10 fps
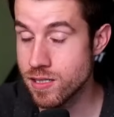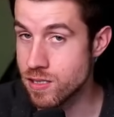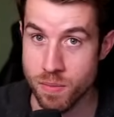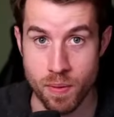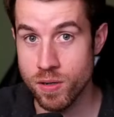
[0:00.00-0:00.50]
and
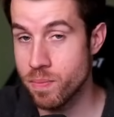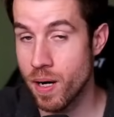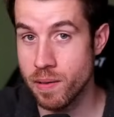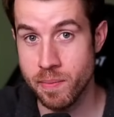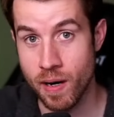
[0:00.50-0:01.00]
your opponent
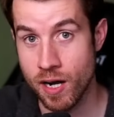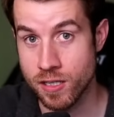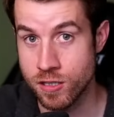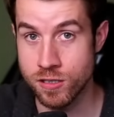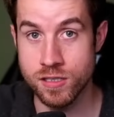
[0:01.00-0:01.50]
probably
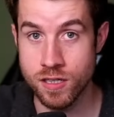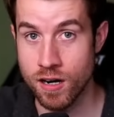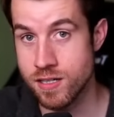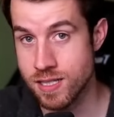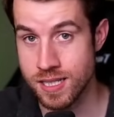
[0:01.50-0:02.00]
brought good
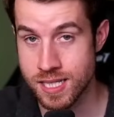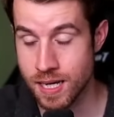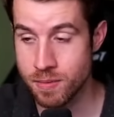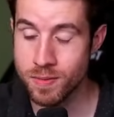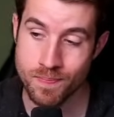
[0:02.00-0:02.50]
cards to the
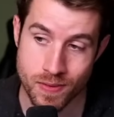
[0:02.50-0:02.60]
table.